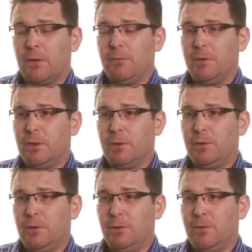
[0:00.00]
obviously
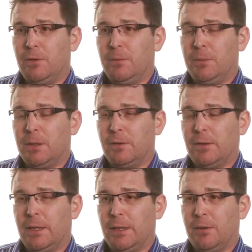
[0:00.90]
good news for them, because
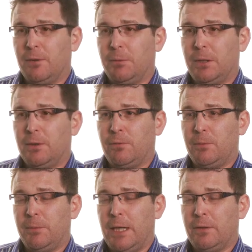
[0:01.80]
I think their players
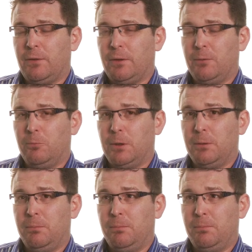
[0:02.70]
from last year
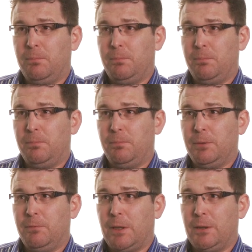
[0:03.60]
will
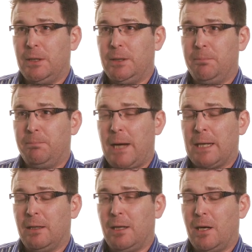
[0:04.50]
be very
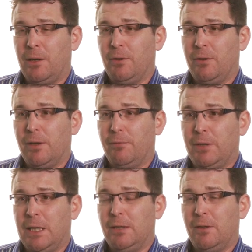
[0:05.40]
battle hardened and will
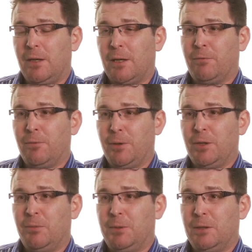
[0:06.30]
have gained a lot from the
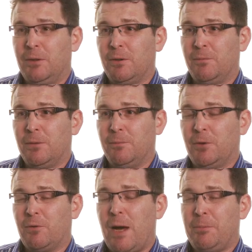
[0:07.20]
experience of
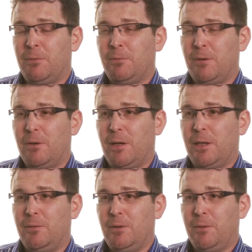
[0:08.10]
scrapping for their
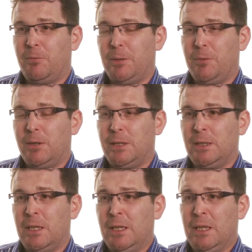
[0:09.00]
lives in the Premier
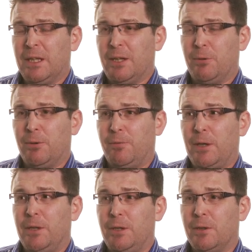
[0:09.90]
League. They were a
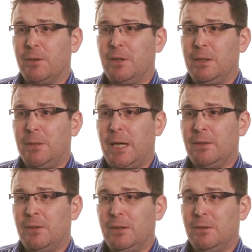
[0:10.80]
very young team
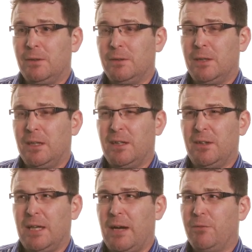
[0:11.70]
last season. I
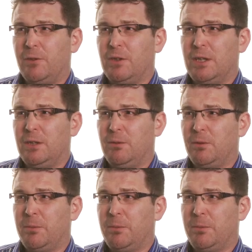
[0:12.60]
think average age was